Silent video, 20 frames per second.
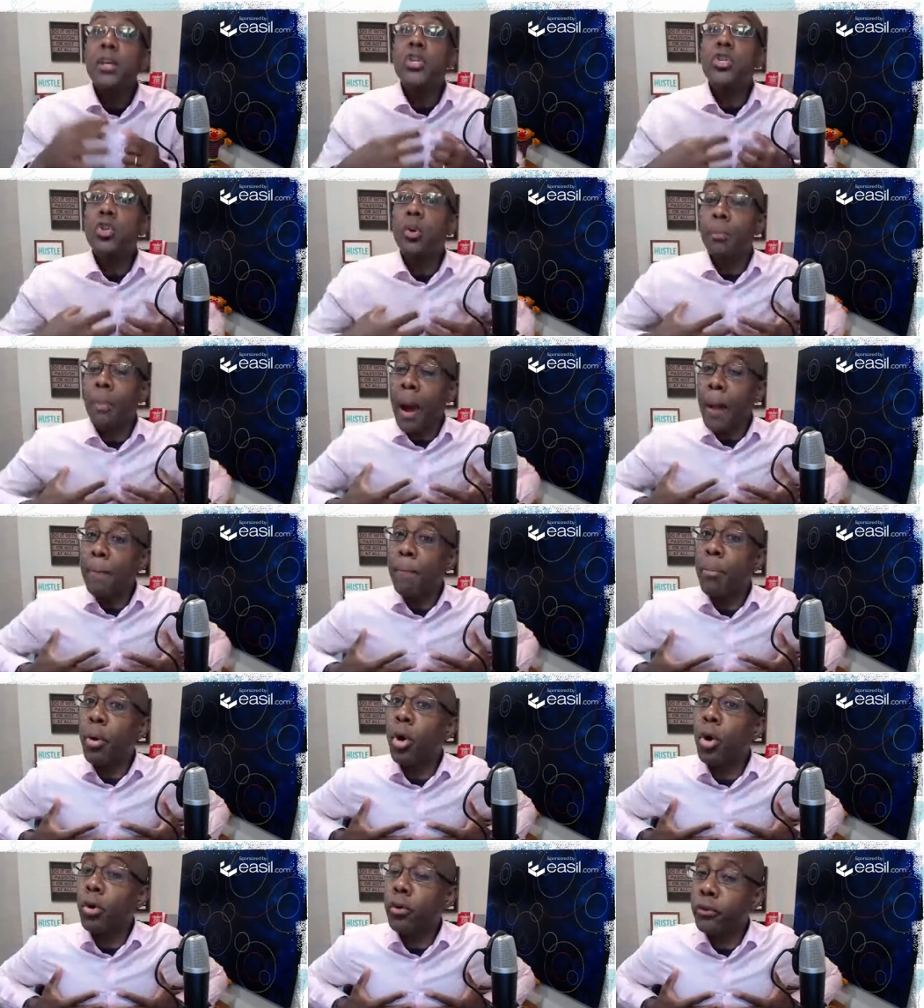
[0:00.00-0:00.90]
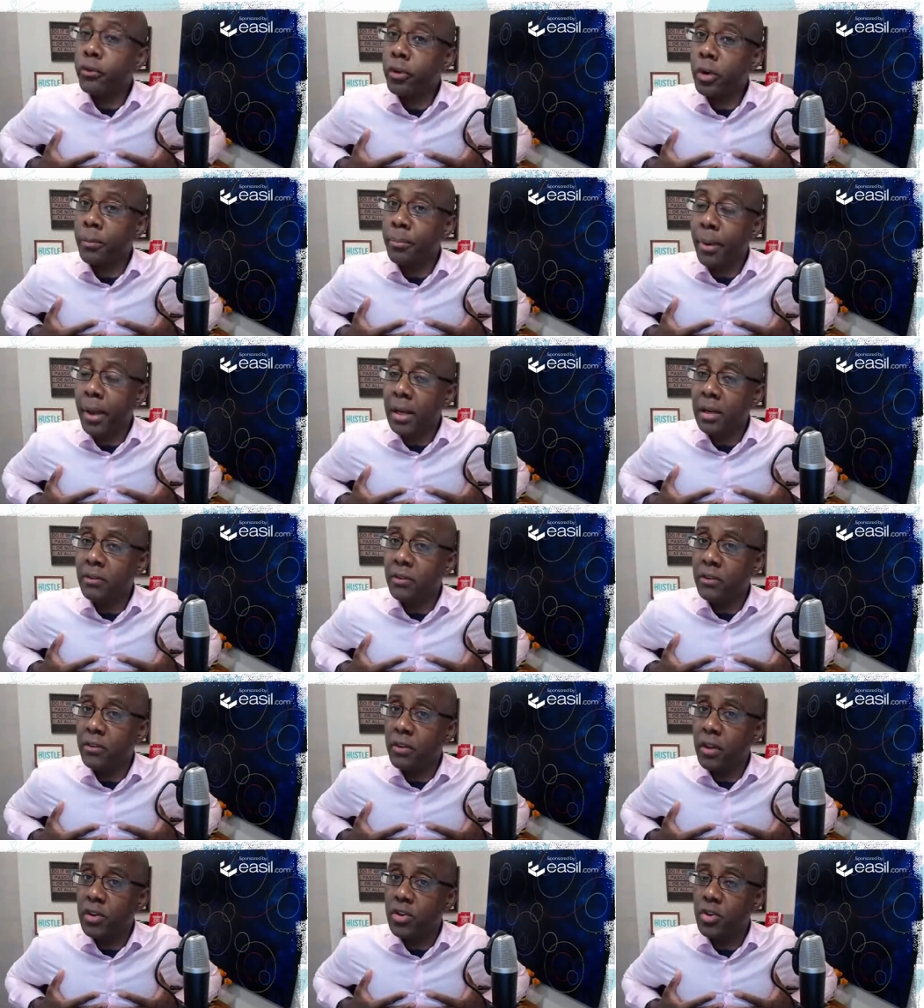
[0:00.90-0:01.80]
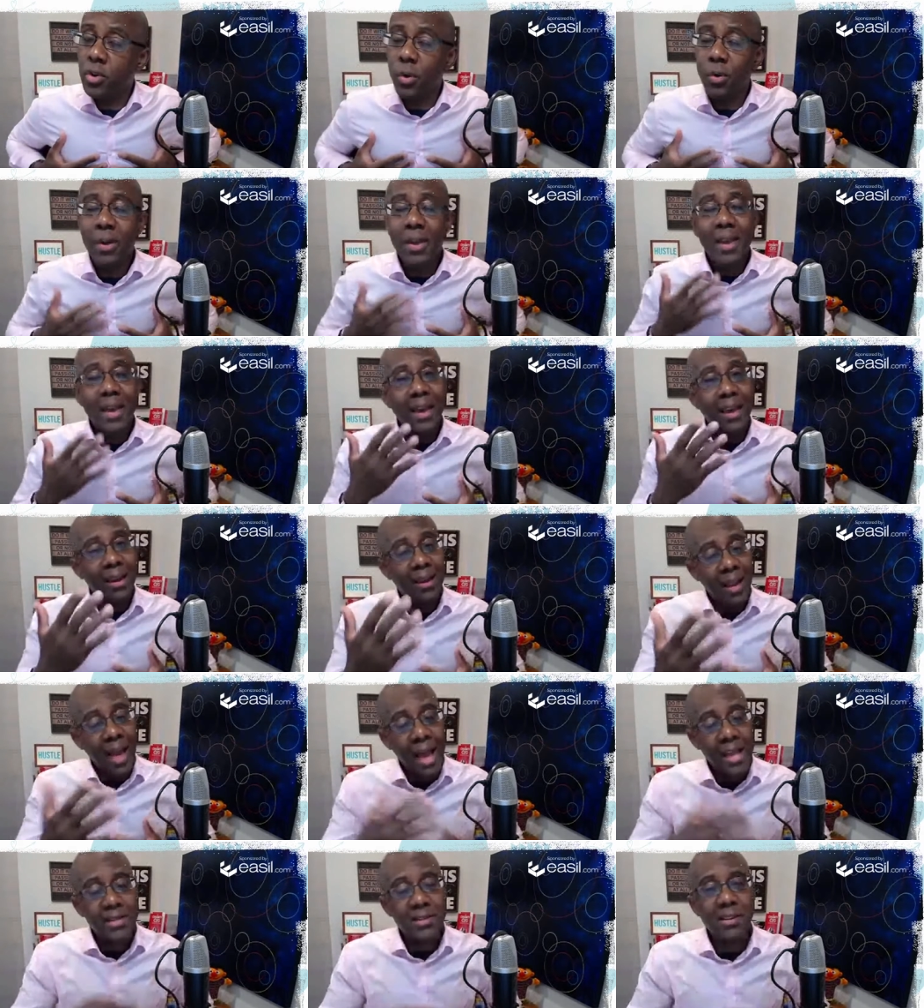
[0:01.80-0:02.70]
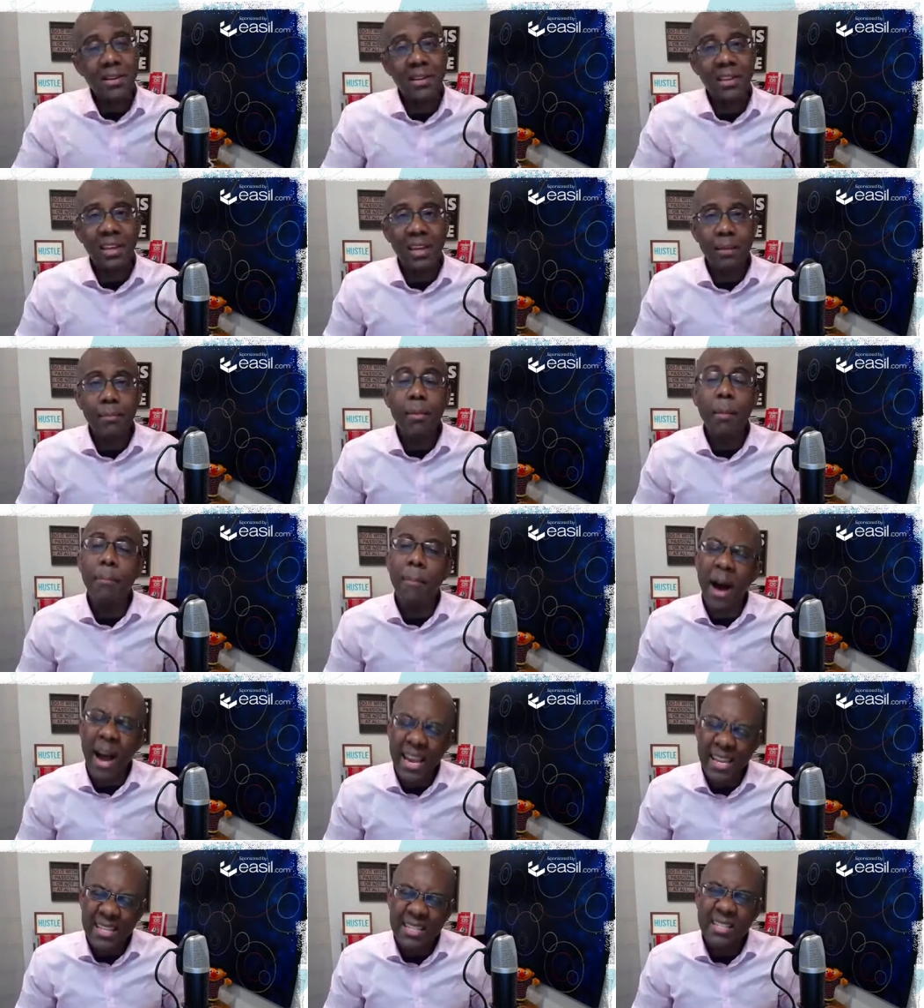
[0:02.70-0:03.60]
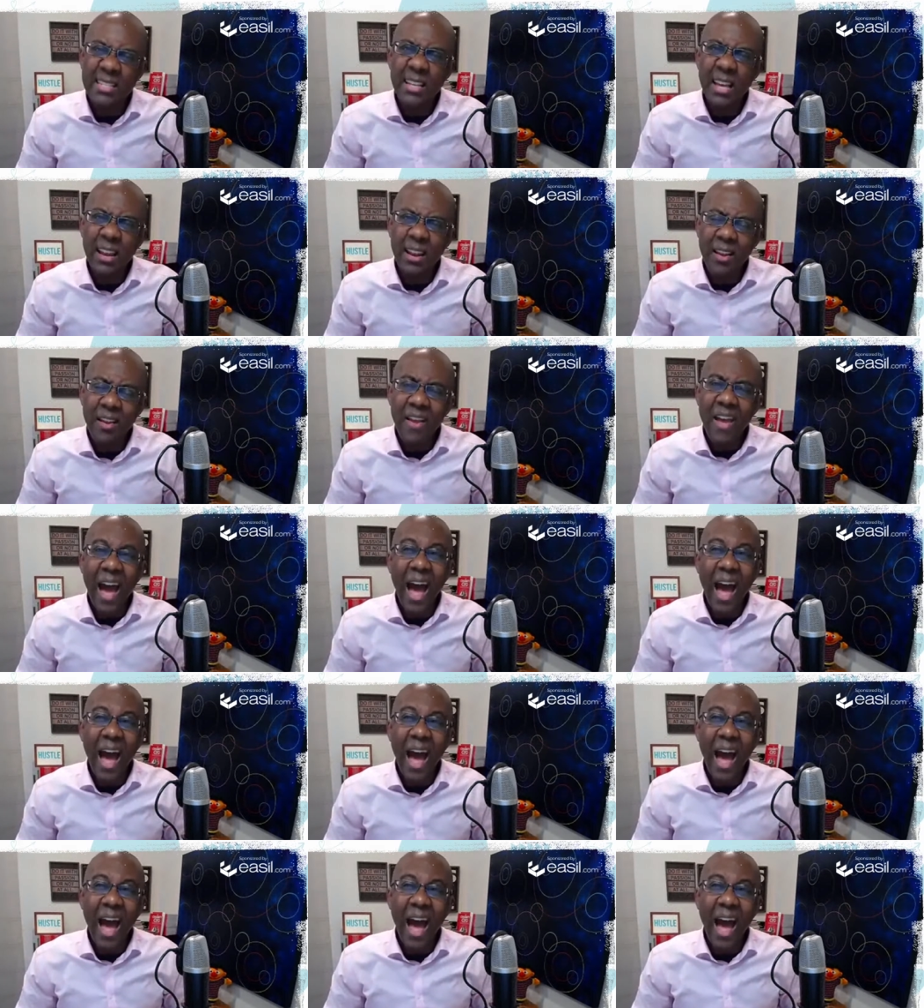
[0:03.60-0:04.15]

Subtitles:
So my personal brand is essential. And lastly, Kim, mindset.